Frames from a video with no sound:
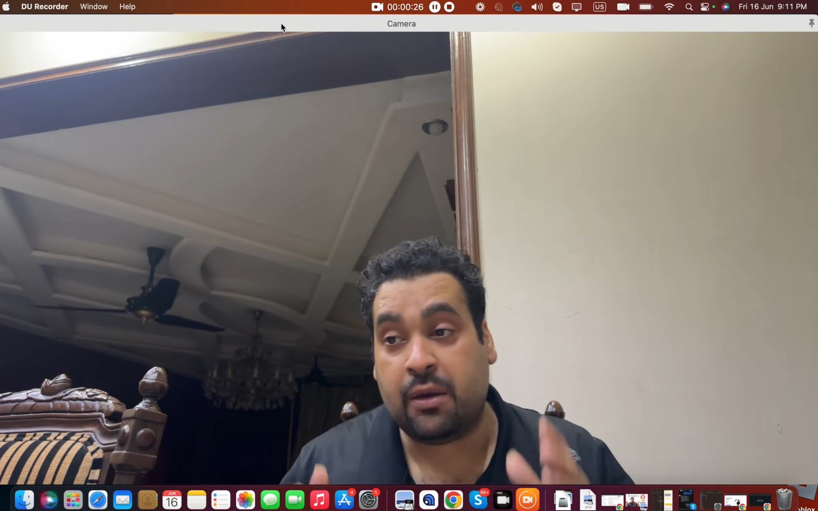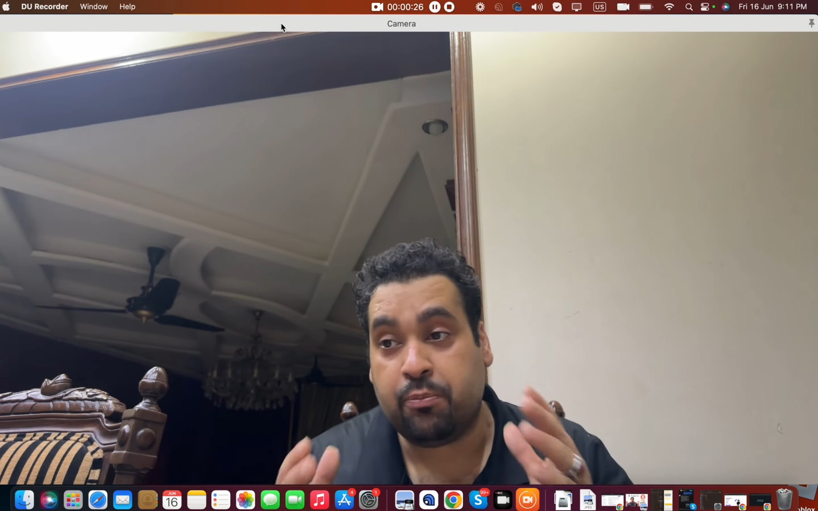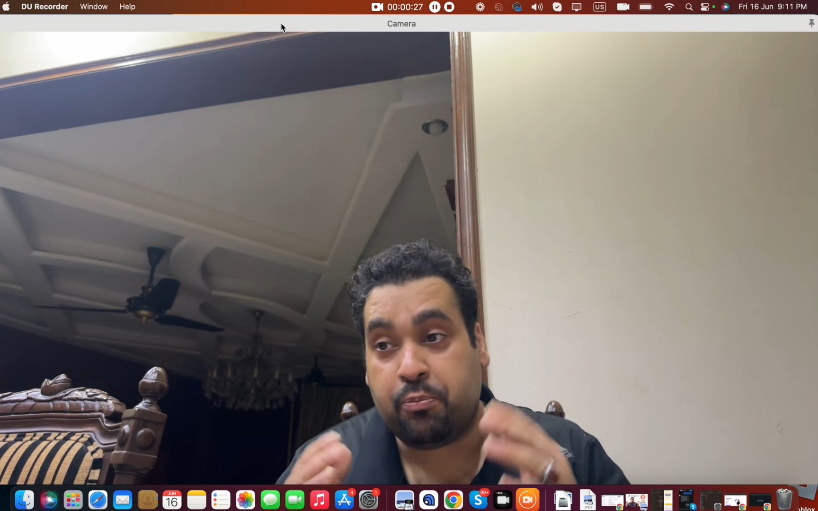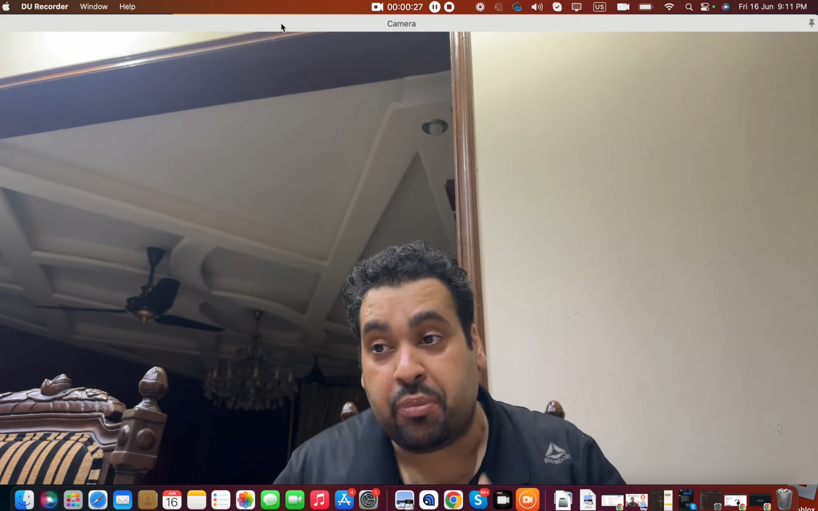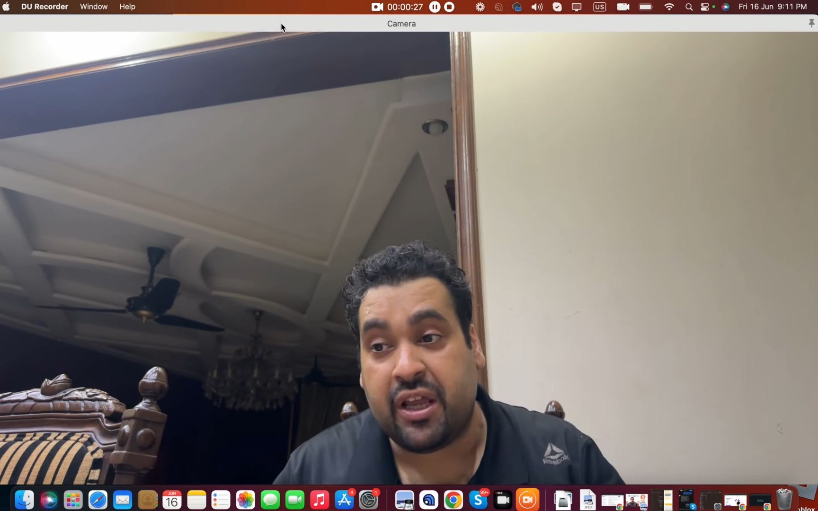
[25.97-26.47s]

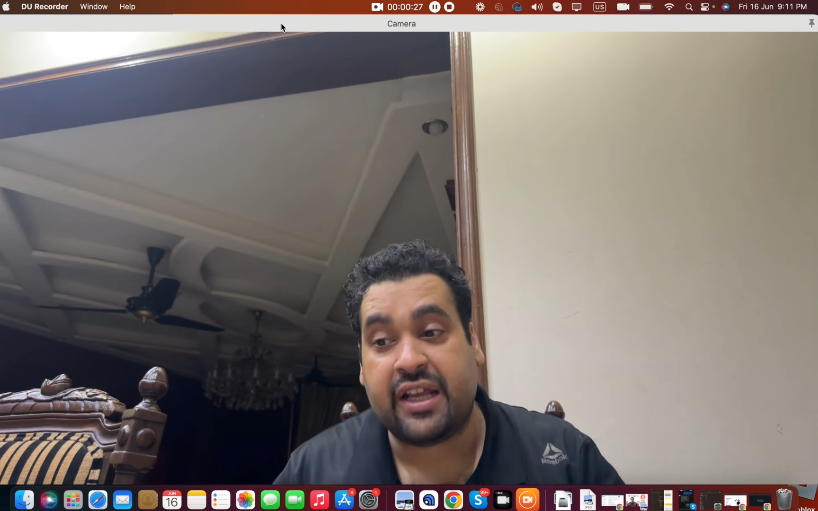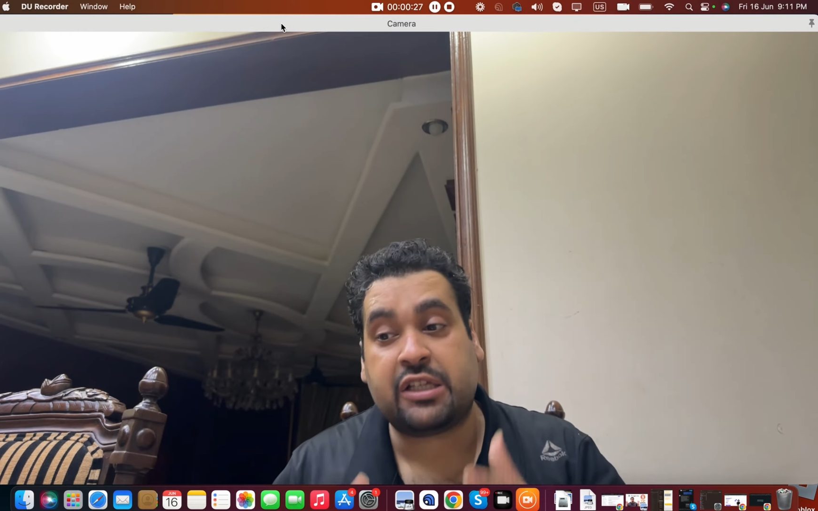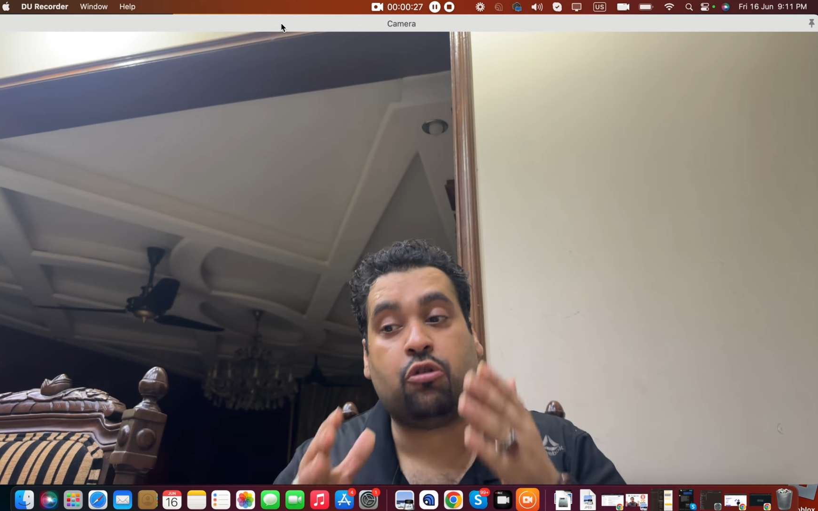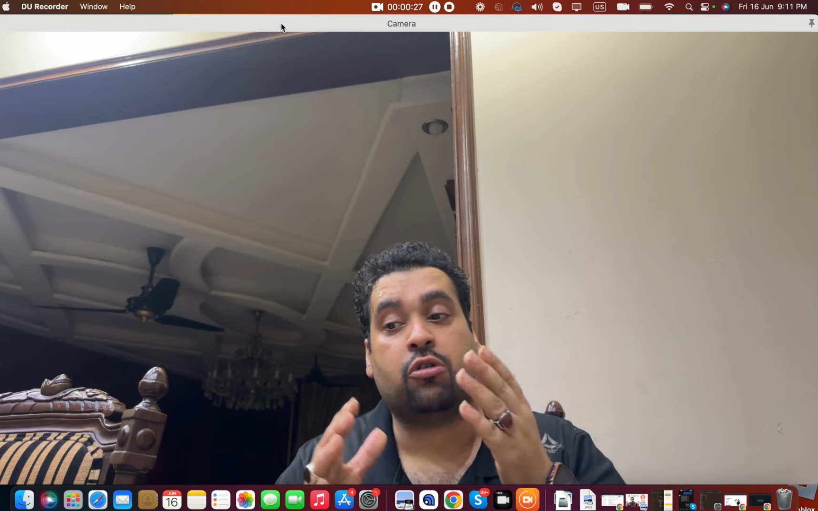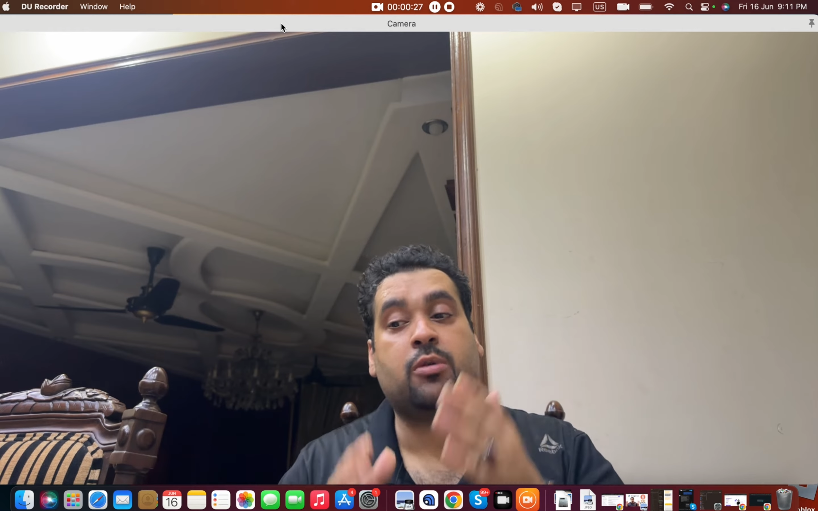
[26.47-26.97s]
and
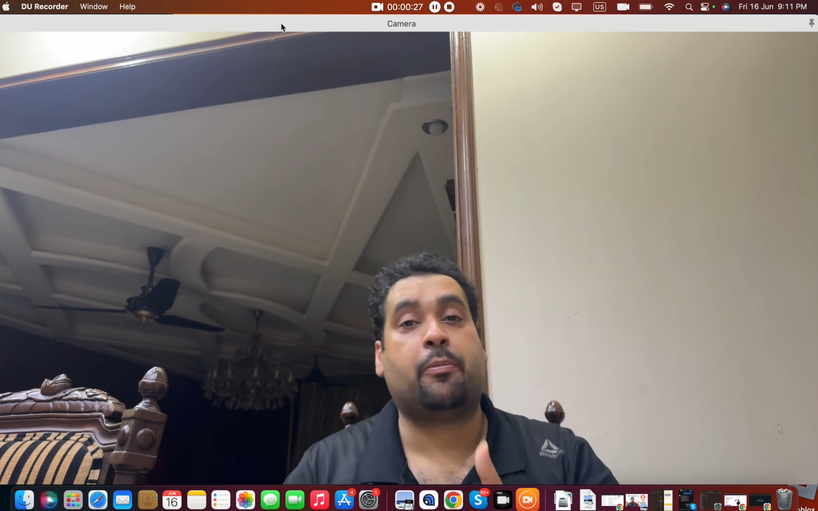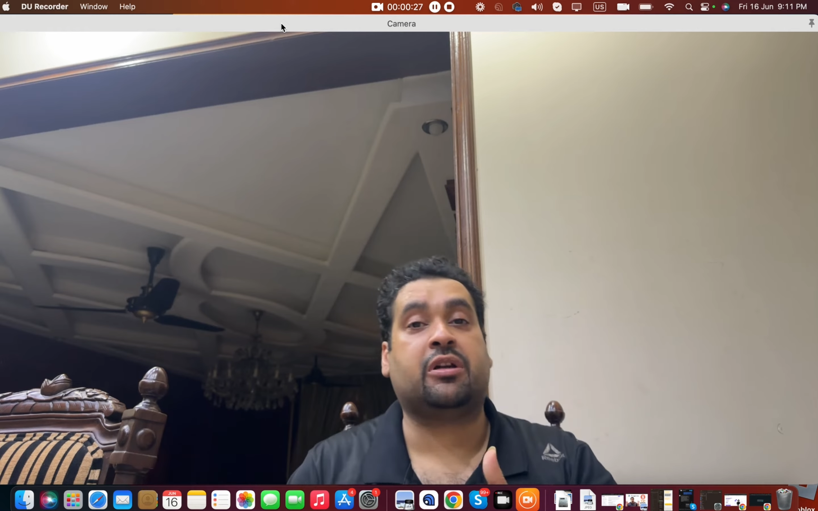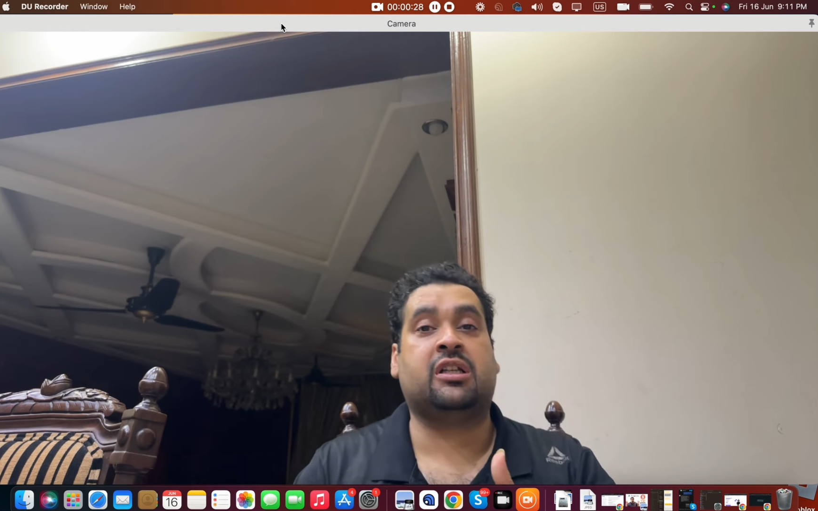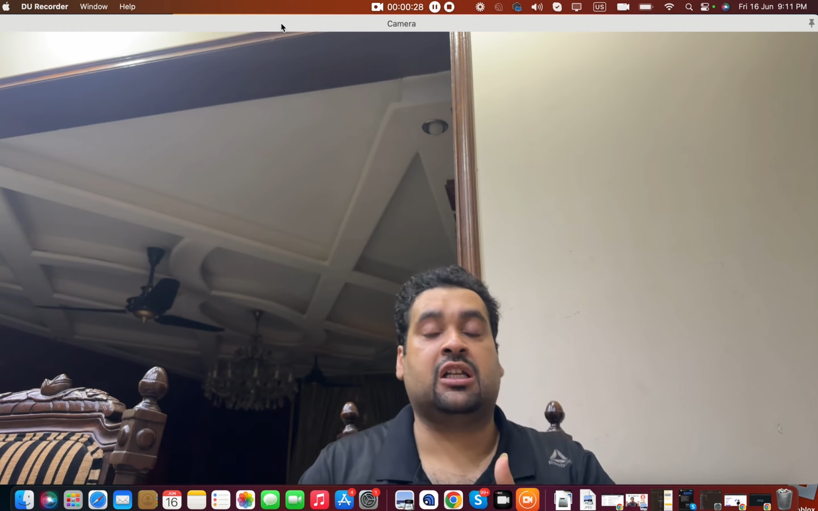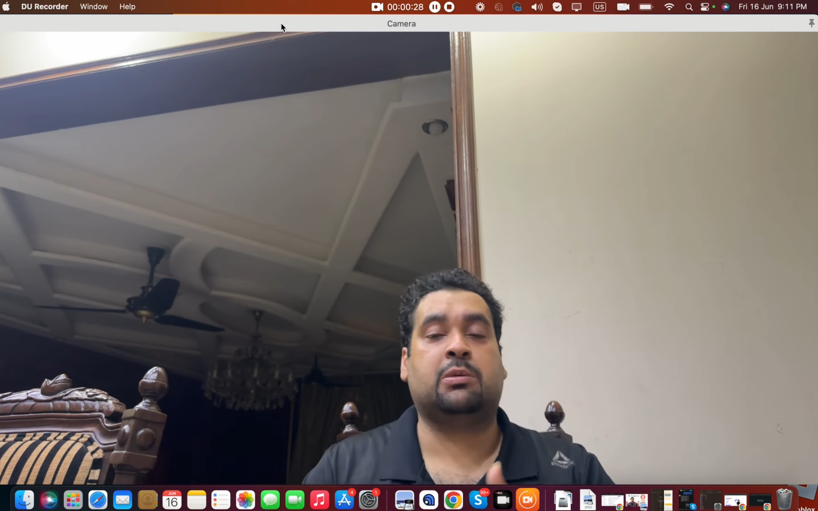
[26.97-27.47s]
based on my personal